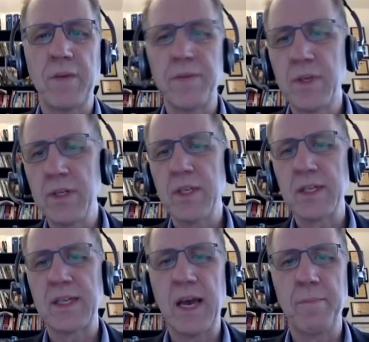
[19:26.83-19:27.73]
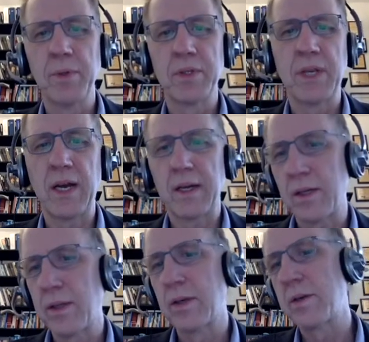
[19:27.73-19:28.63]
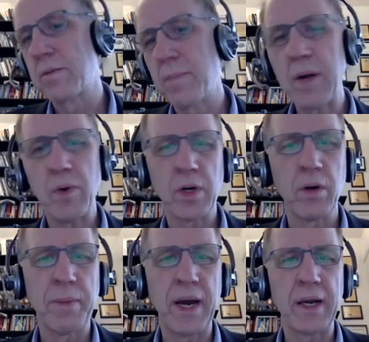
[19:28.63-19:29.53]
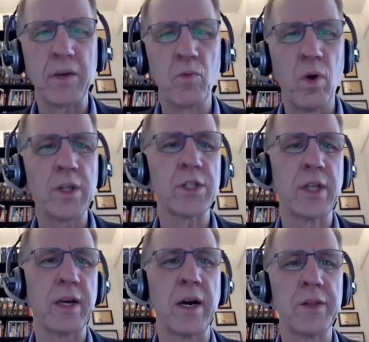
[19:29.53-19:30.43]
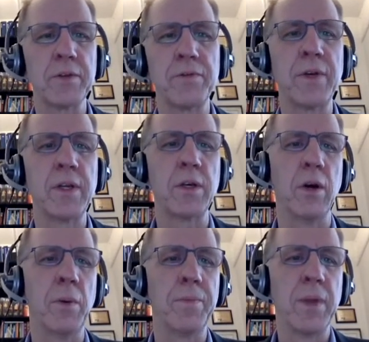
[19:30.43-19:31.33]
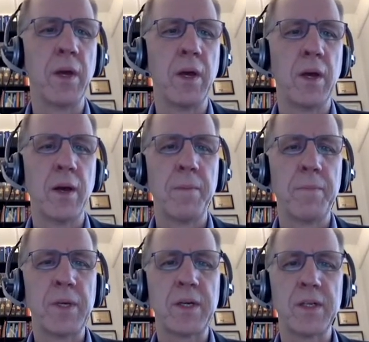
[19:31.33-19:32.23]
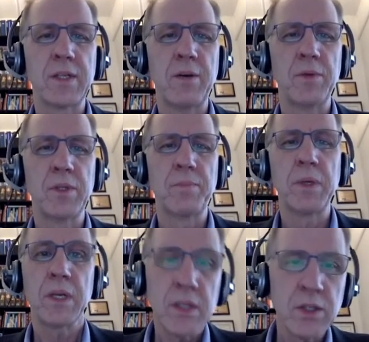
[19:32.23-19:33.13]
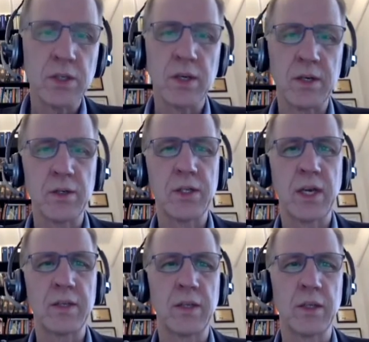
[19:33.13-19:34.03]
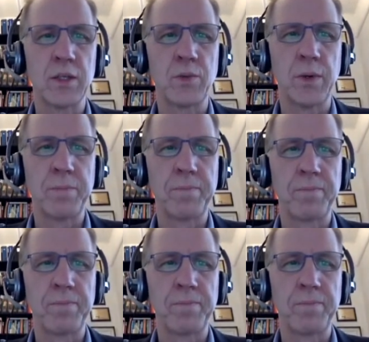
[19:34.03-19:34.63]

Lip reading: this example is not clear, you might want to go back and watch that other video because that one's a bit easier to understand than this one.